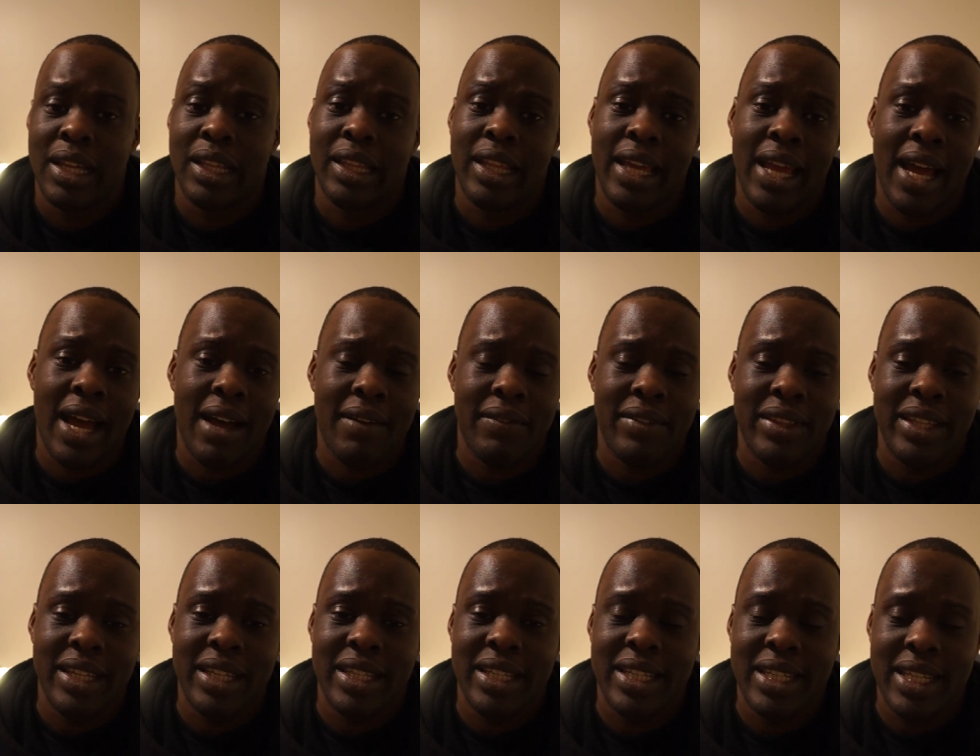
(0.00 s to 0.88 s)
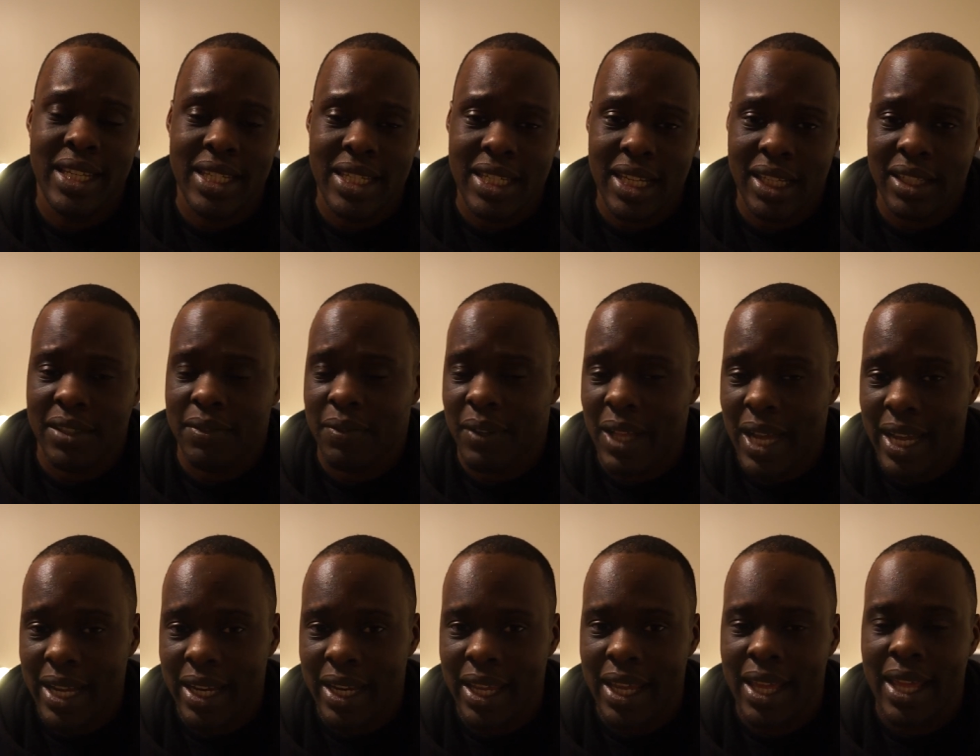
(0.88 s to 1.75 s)
They have the D S X
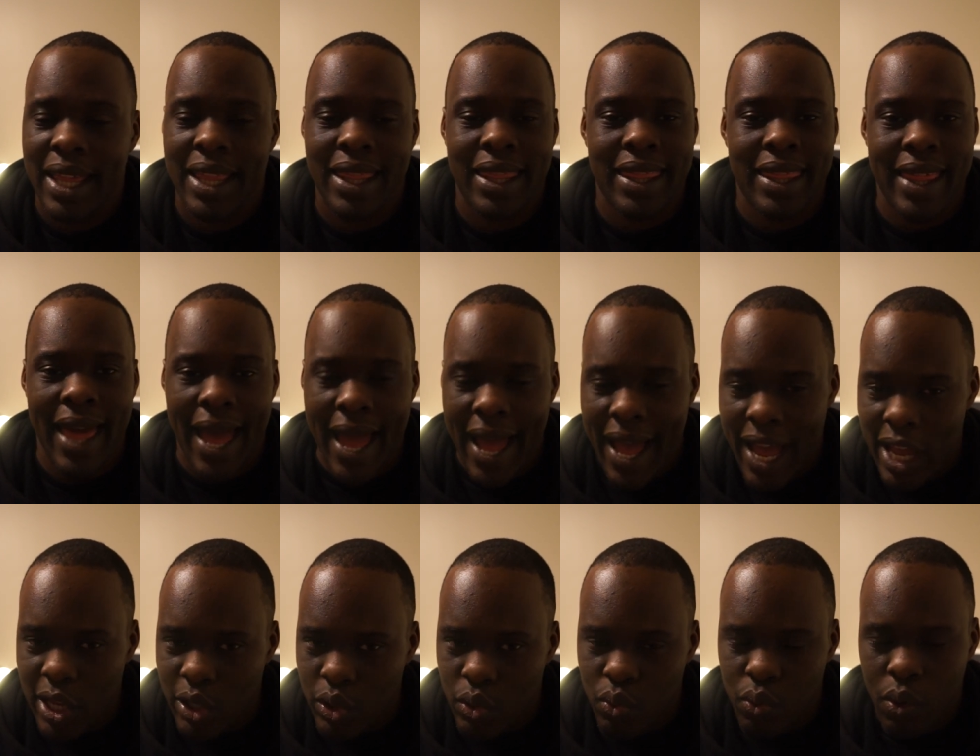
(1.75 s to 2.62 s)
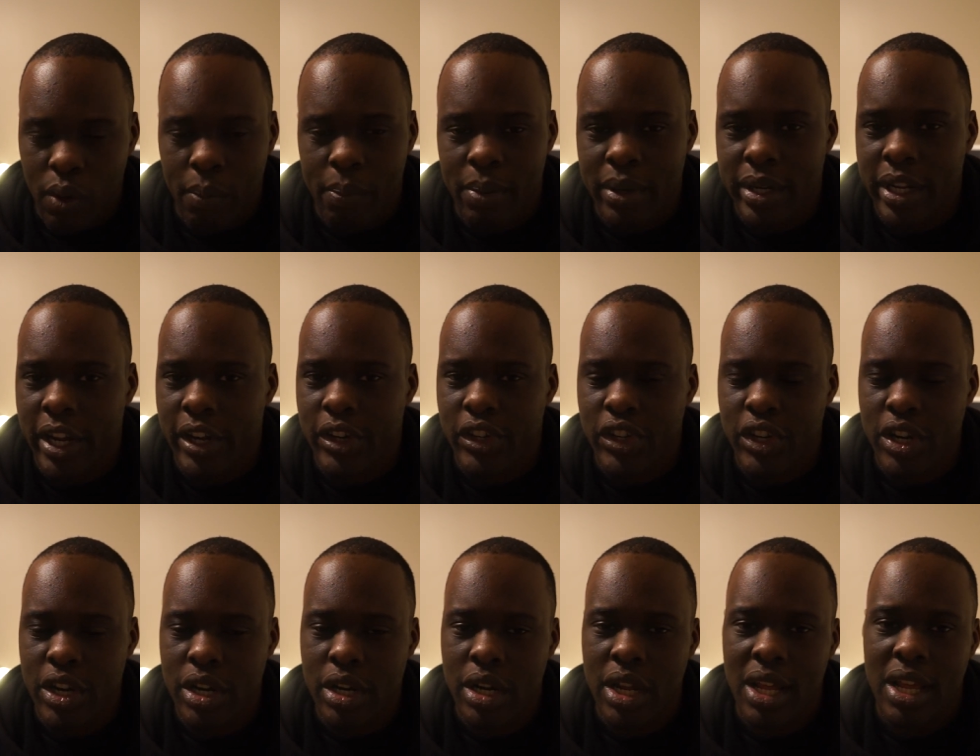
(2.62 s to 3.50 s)
Flyknit that has rope
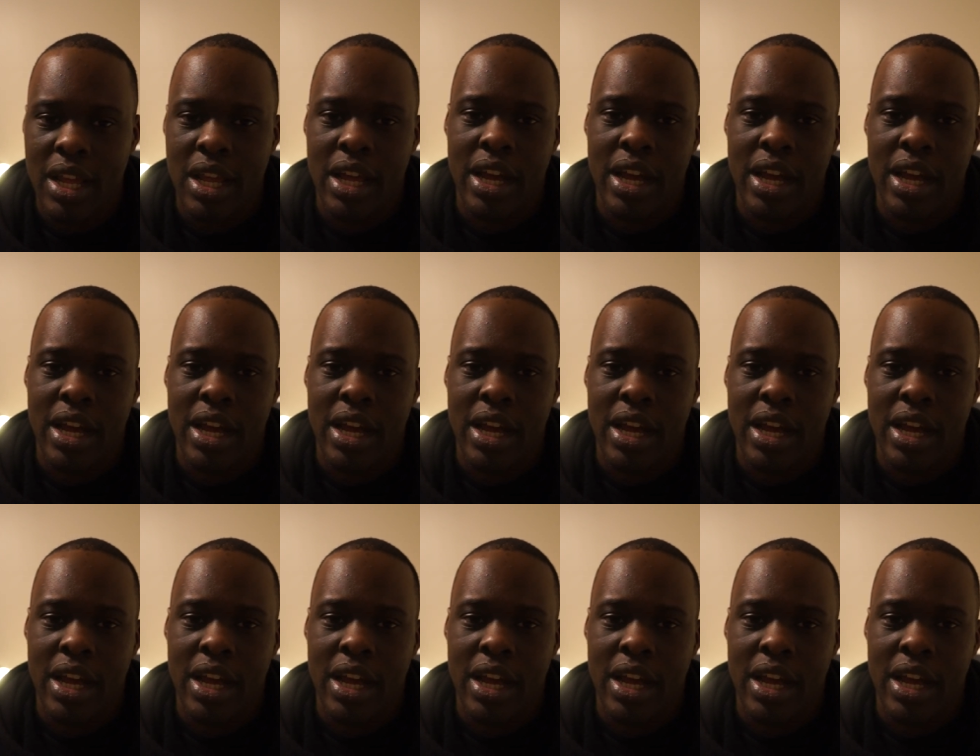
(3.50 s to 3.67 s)
protection.